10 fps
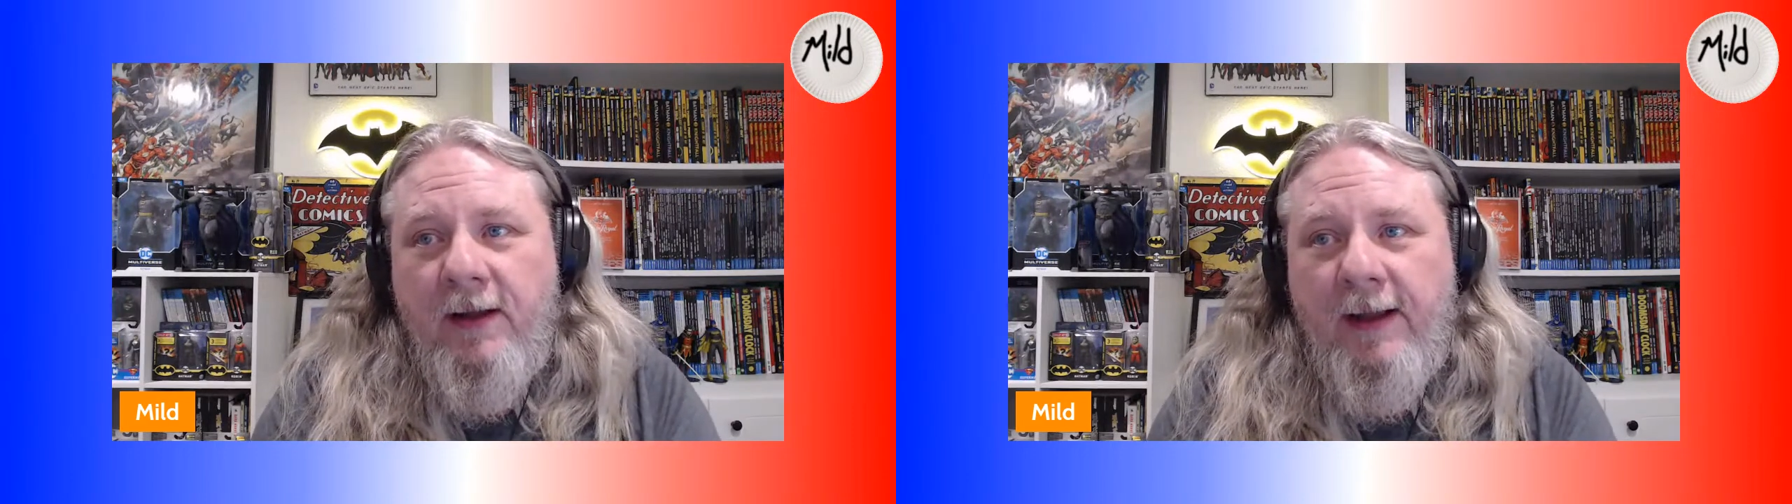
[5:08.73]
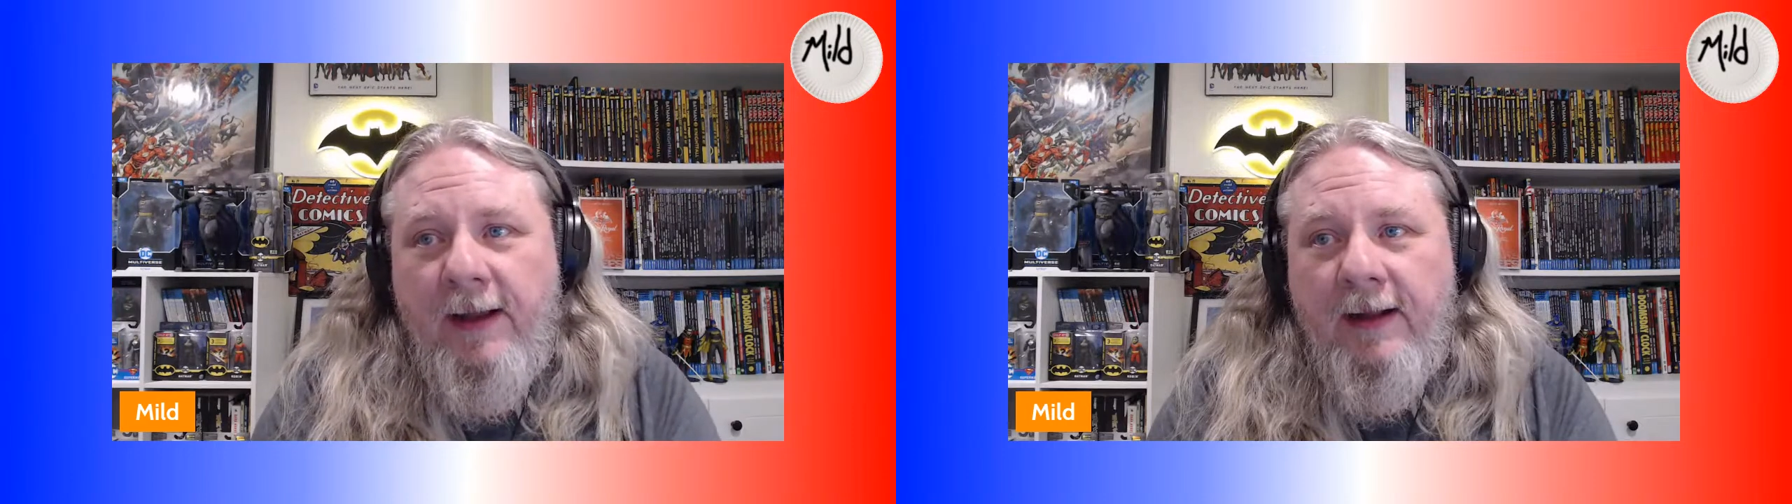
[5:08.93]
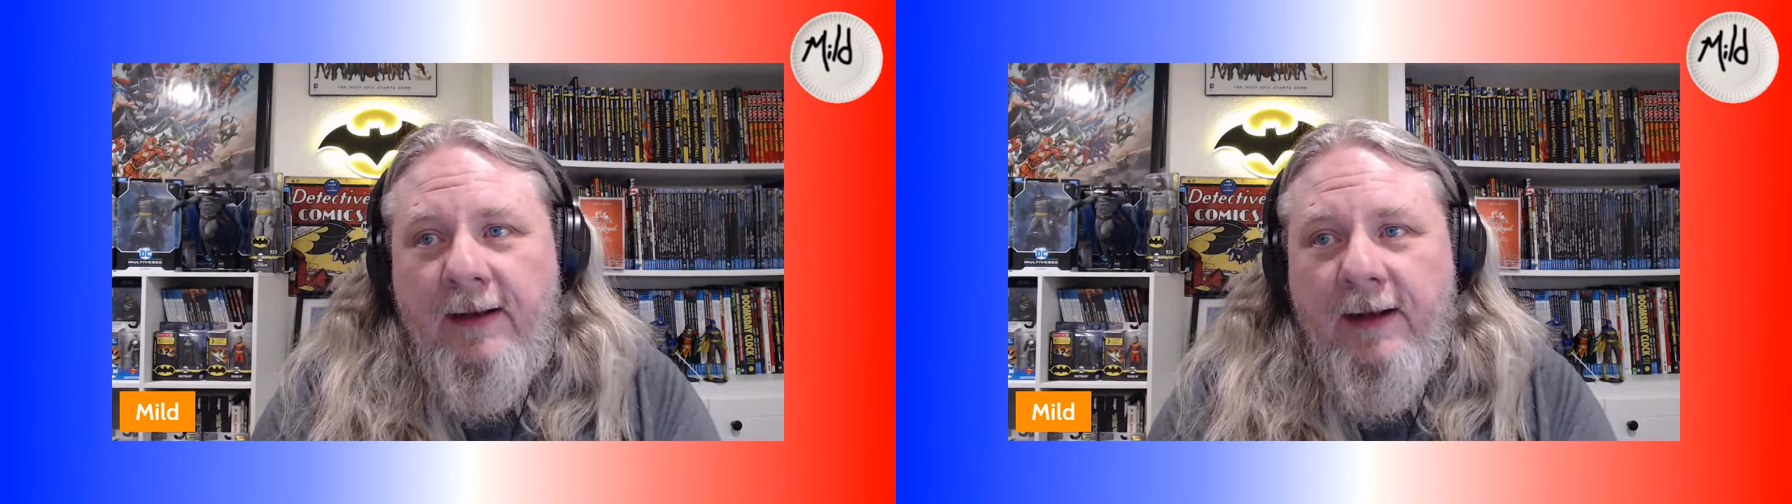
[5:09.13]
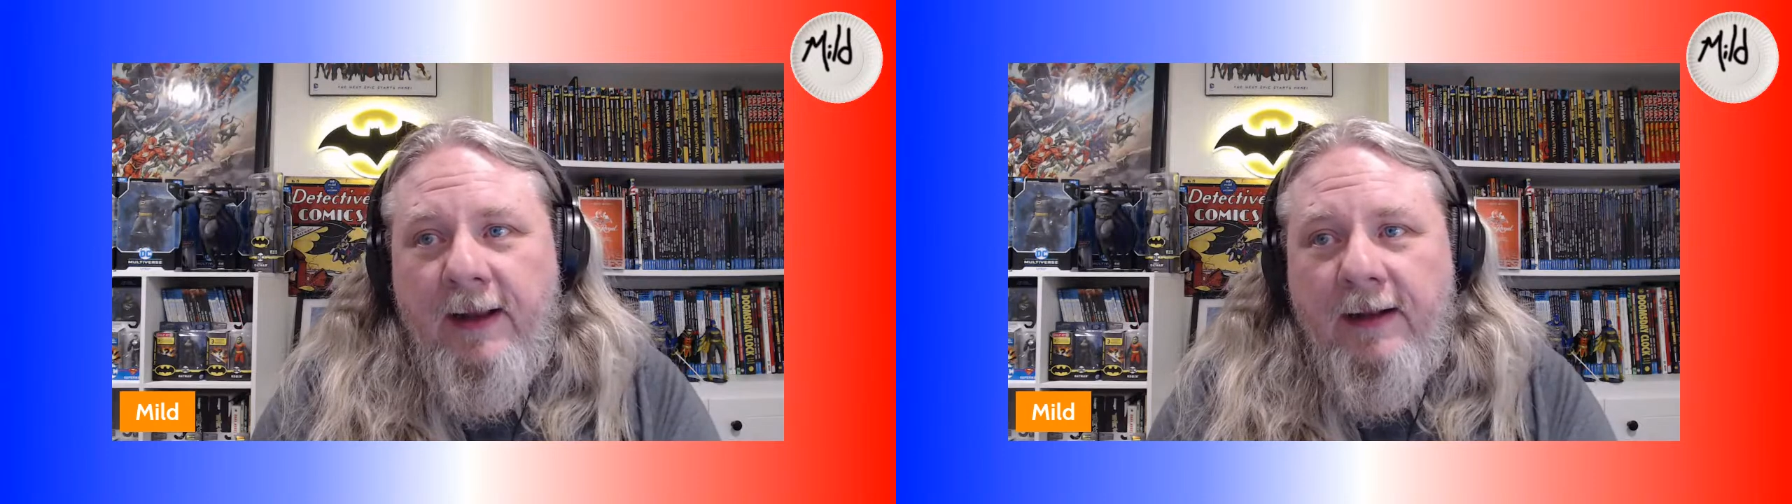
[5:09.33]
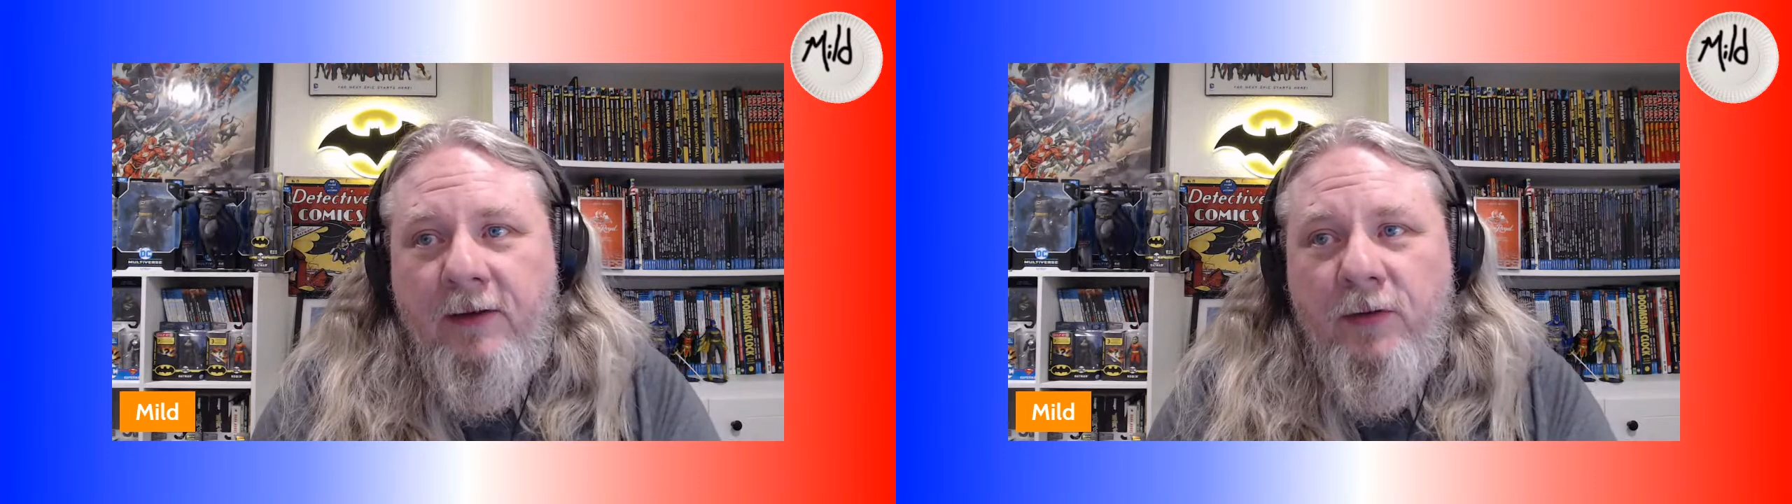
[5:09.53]

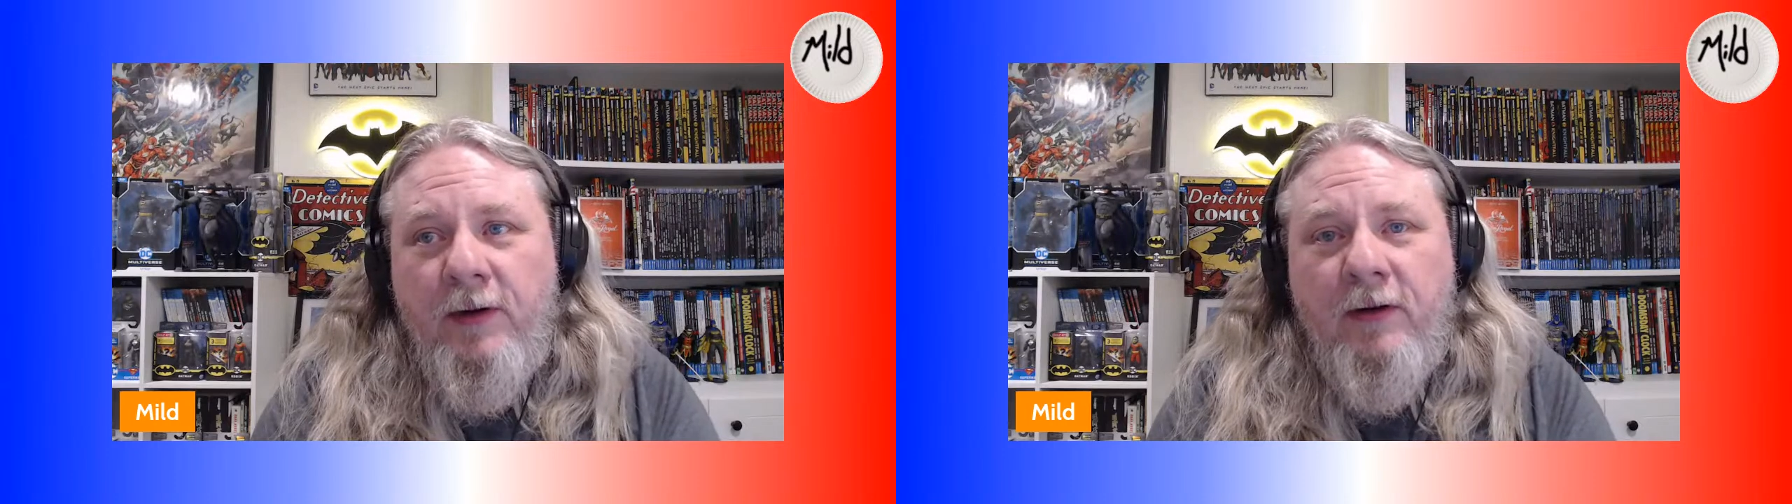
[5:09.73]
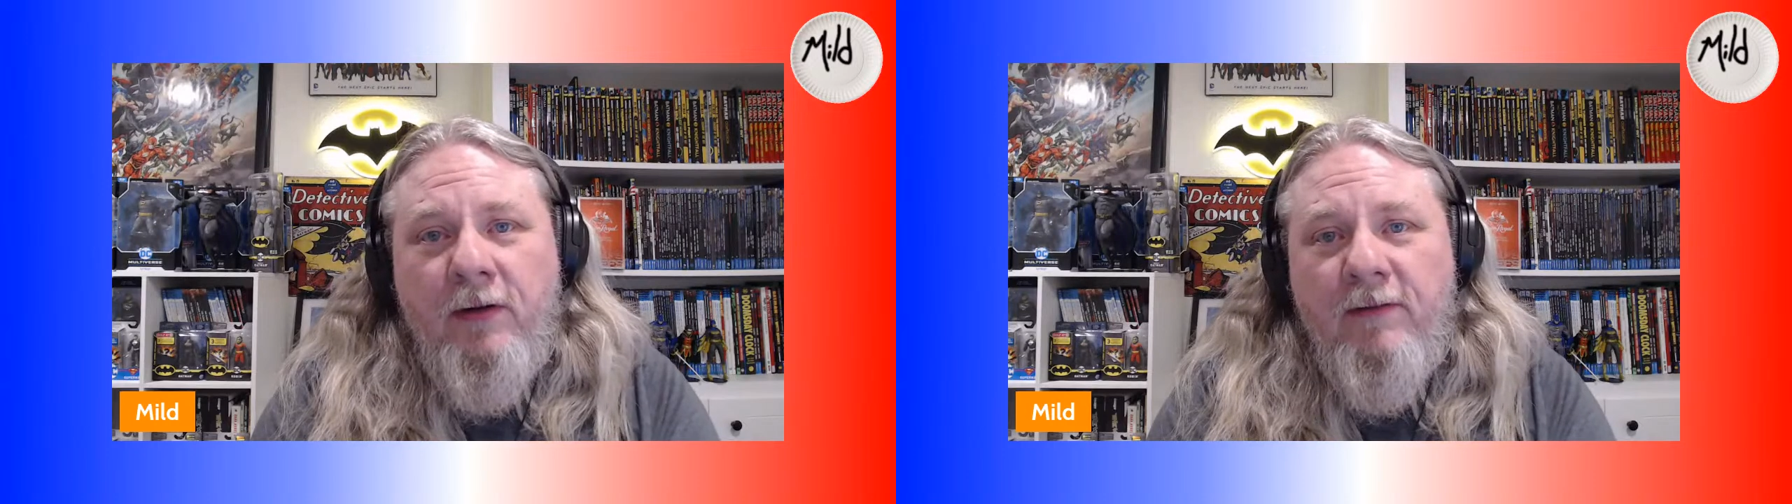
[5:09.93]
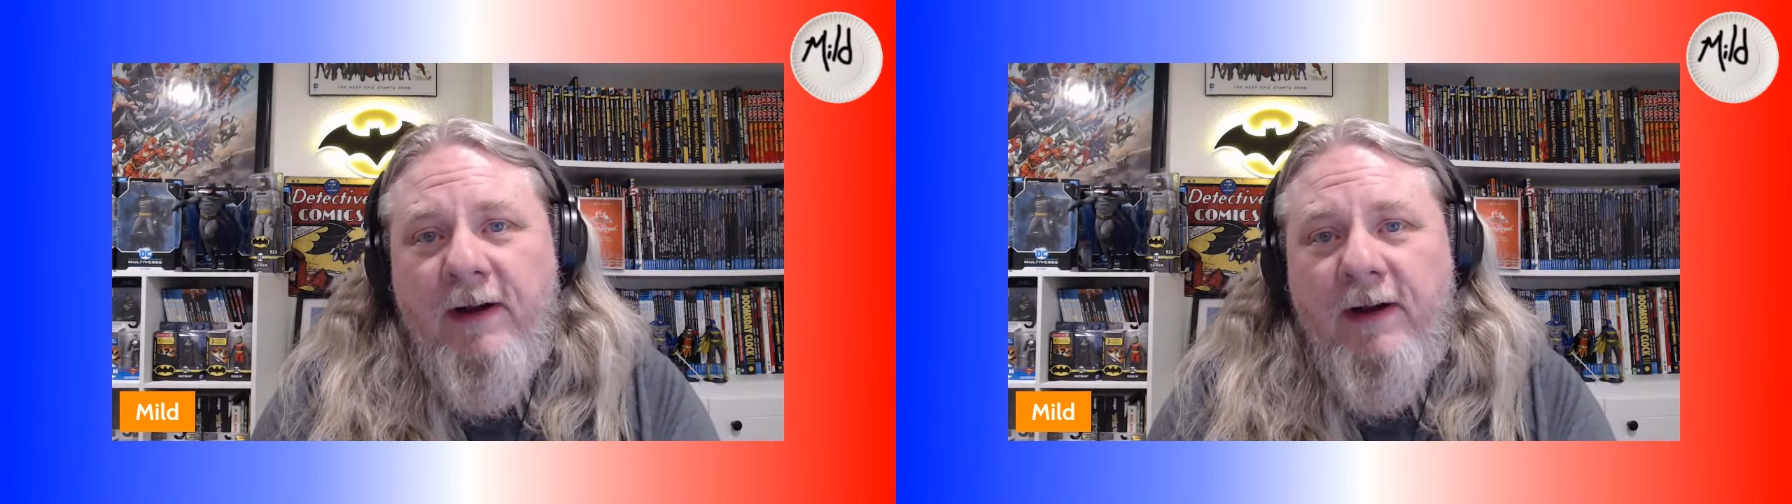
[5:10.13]
and critical of